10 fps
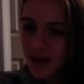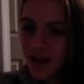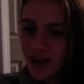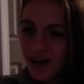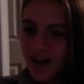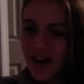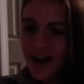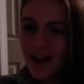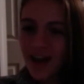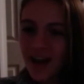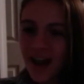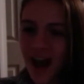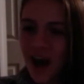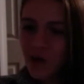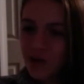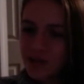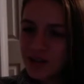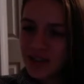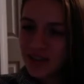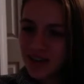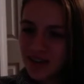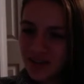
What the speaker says: Okay. How old is she?